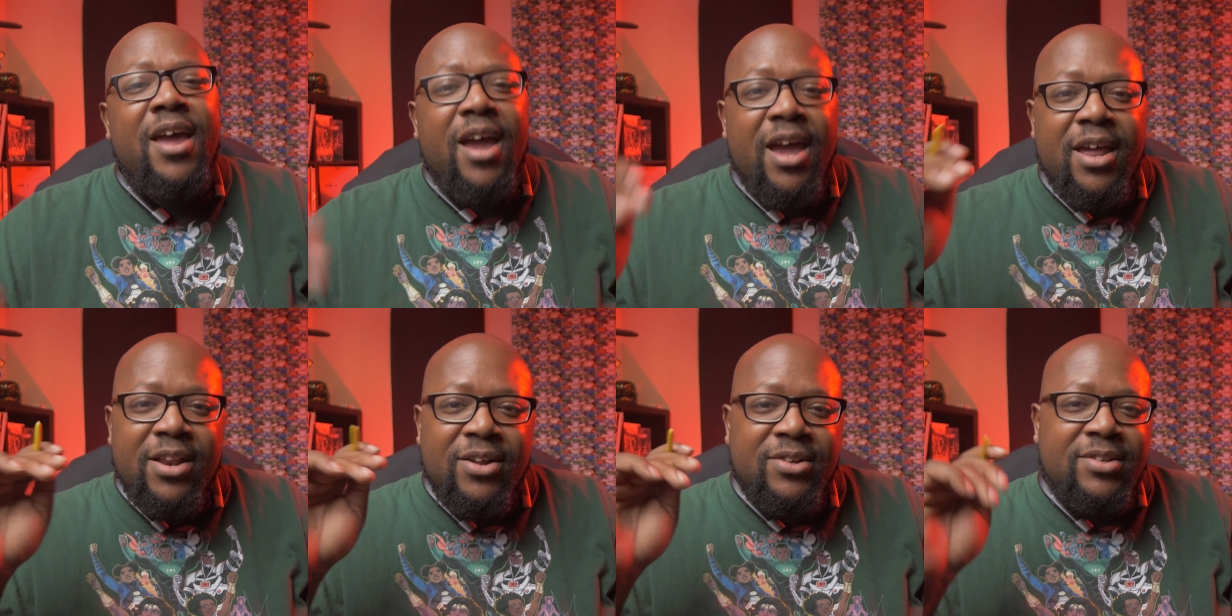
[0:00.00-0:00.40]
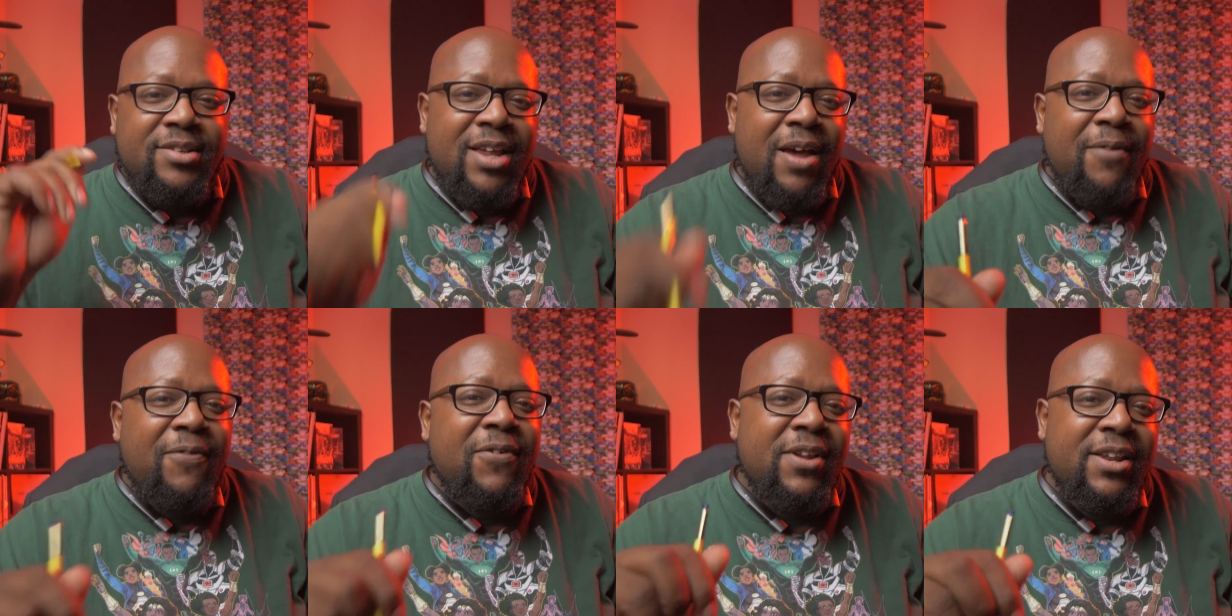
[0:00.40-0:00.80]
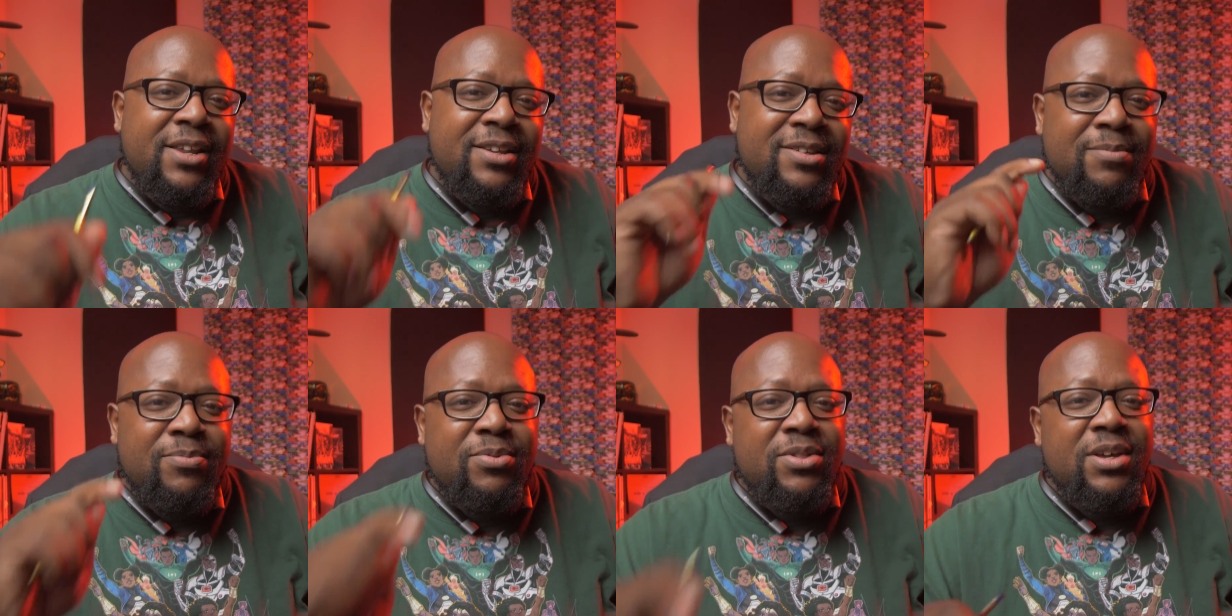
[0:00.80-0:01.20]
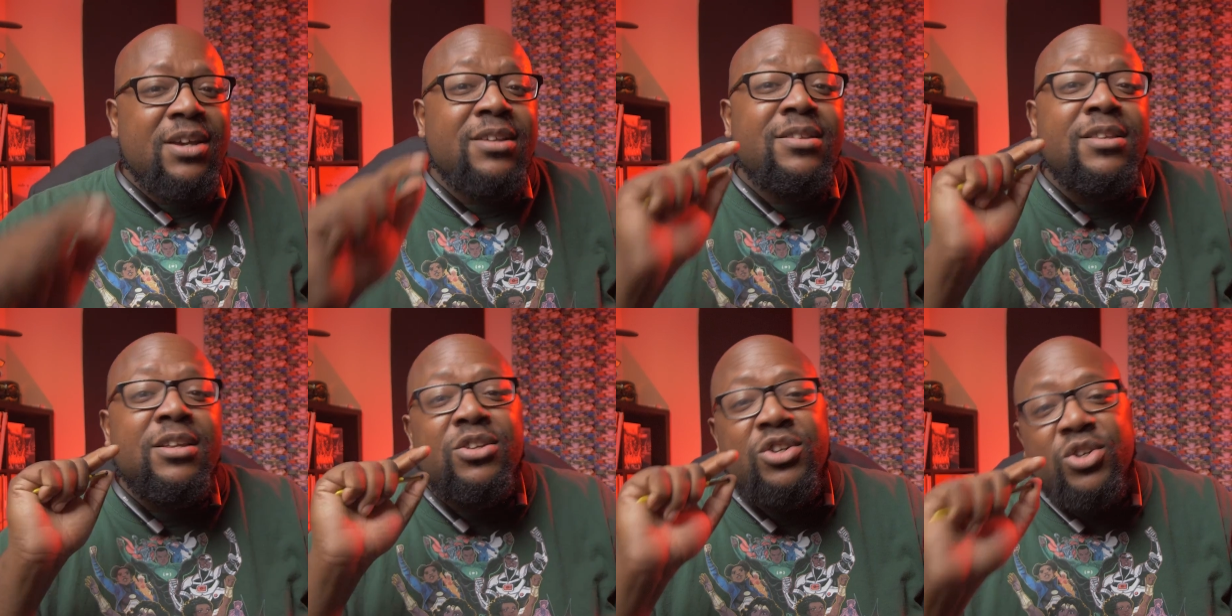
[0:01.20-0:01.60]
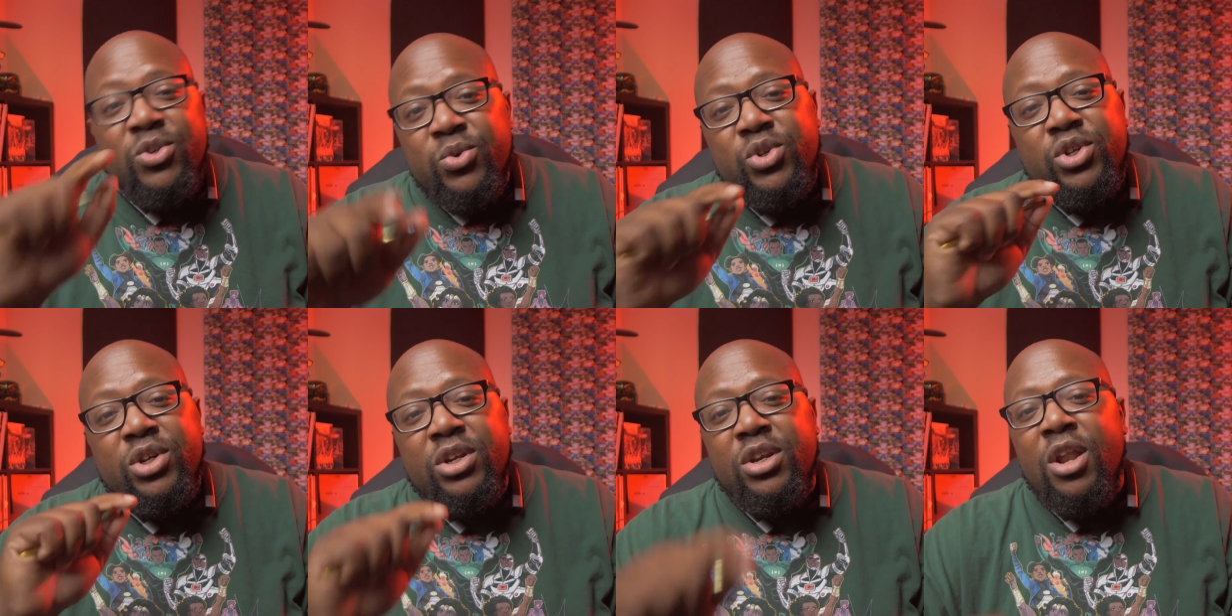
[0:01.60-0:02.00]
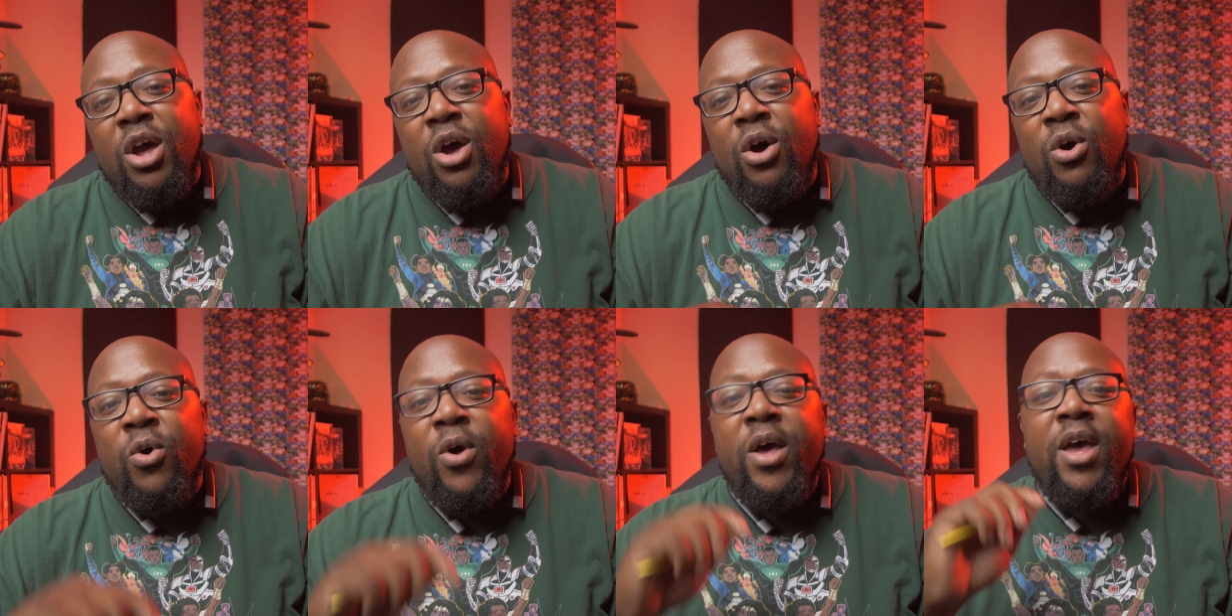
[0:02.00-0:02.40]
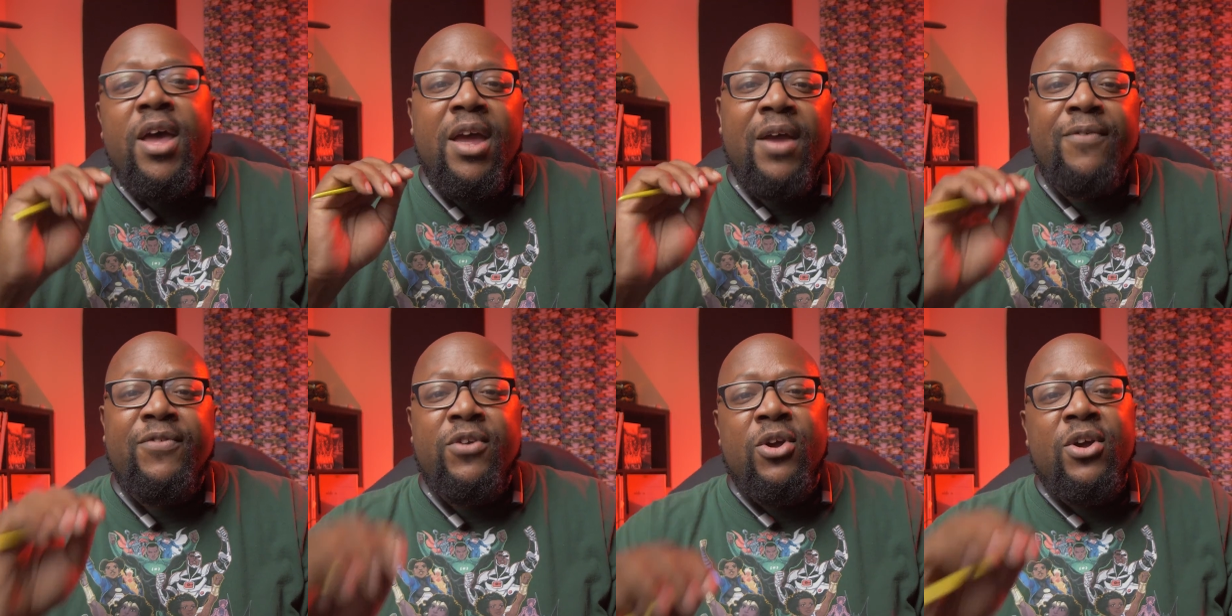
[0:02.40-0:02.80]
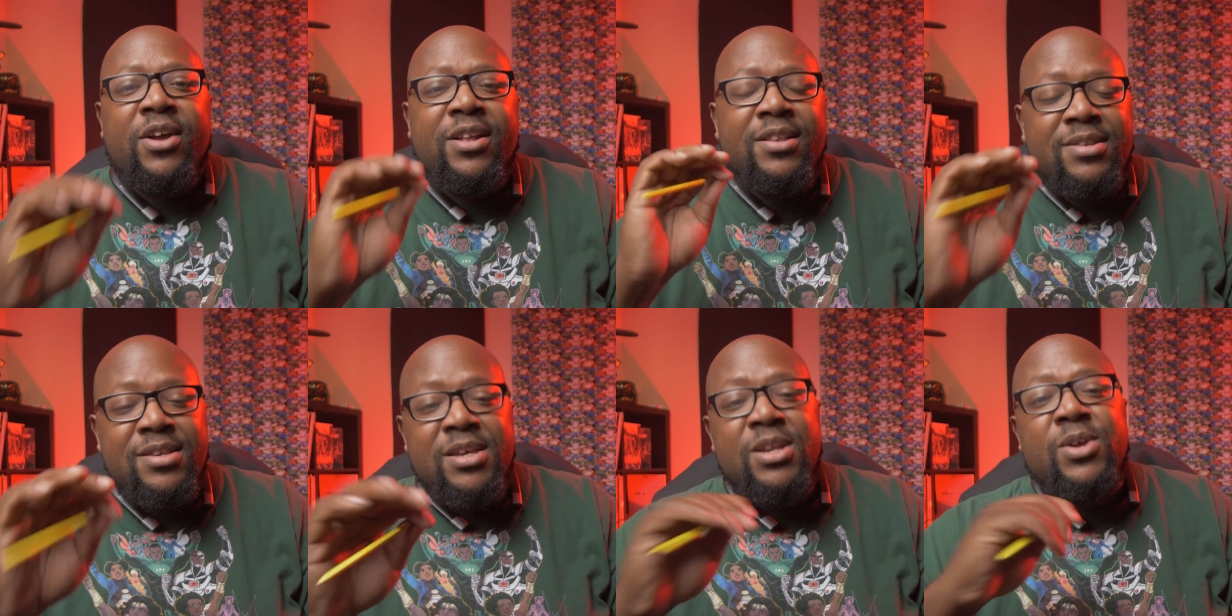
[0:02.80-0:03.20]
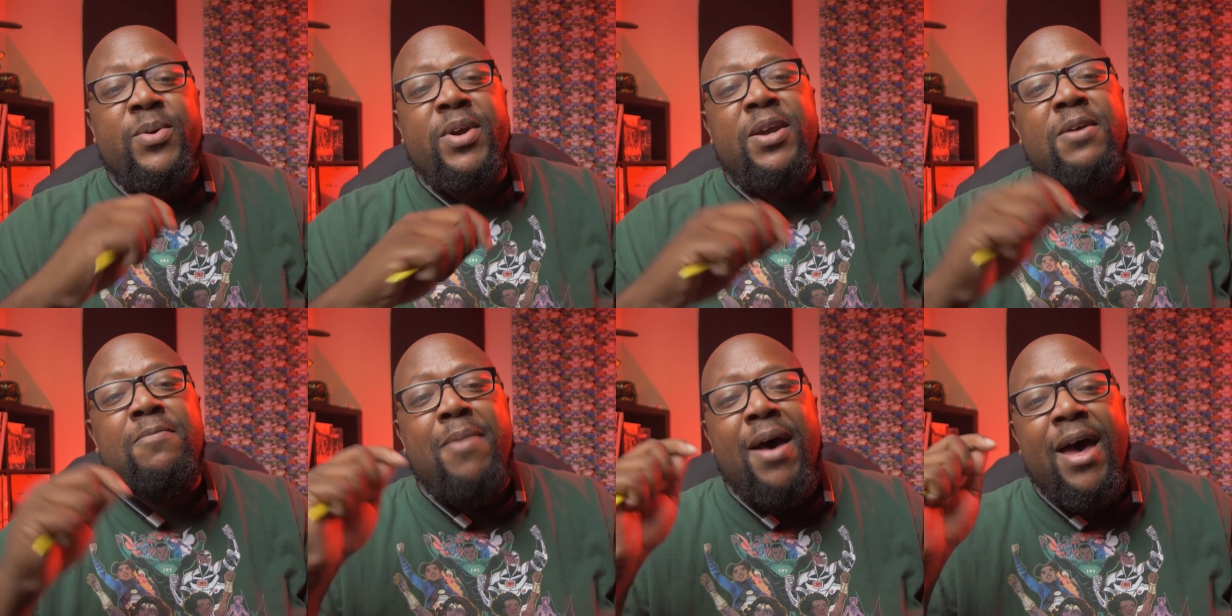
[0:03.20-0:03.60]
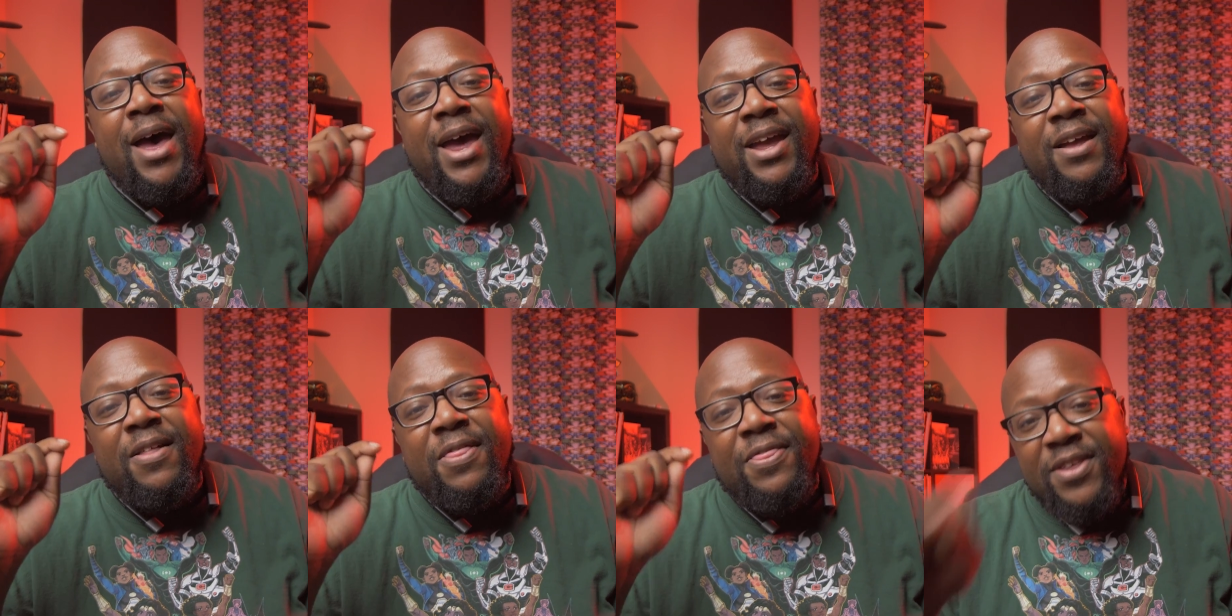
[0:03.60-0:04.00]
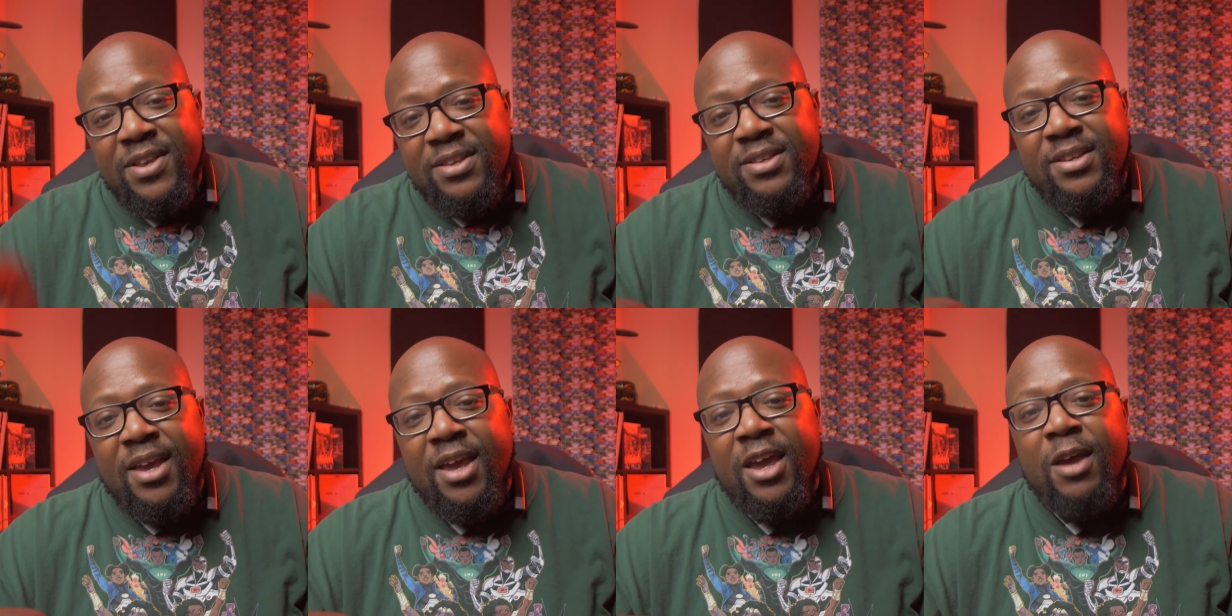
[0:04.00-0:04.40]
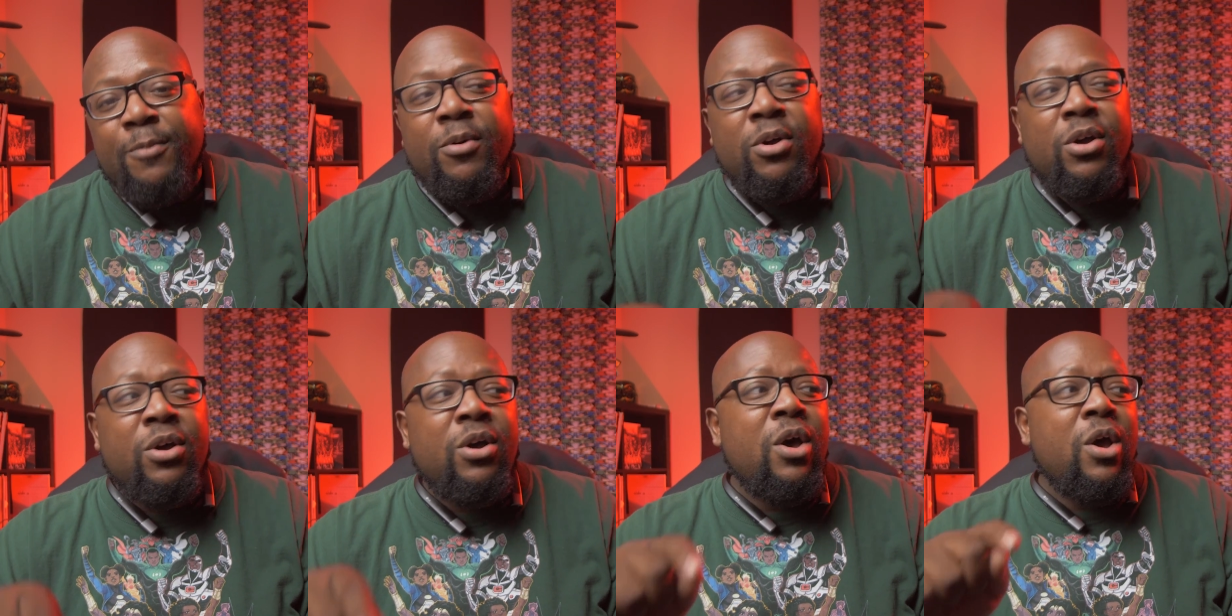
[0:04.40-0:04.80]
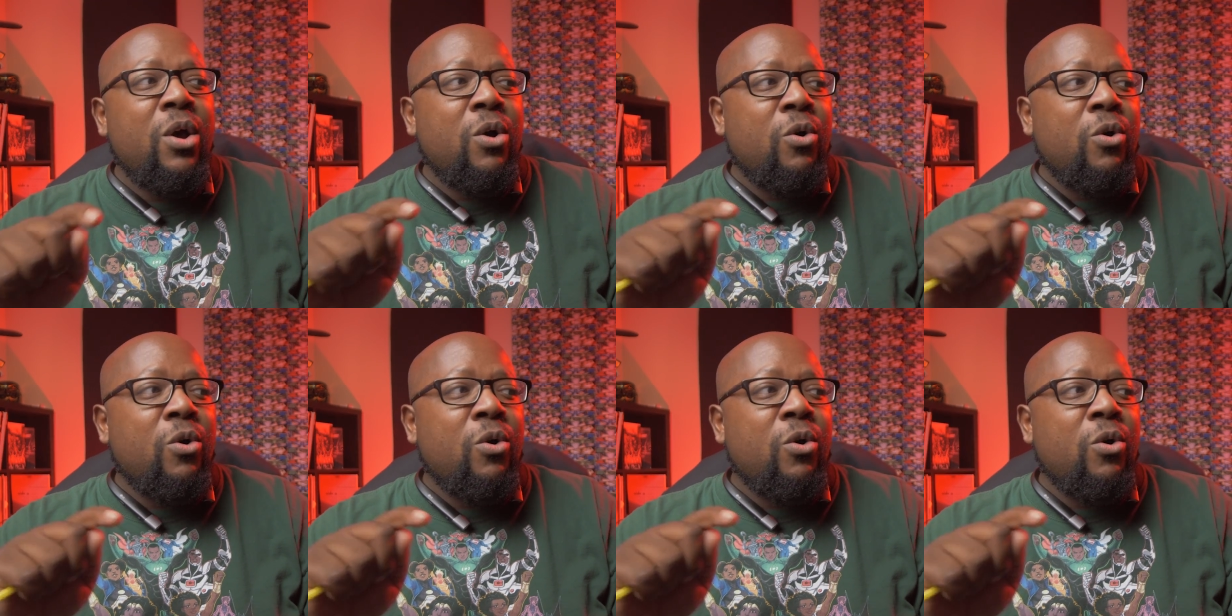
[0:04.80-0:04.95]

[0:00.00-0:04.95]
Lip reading: and there's definitely some things that you should know if you're considering buying this camera,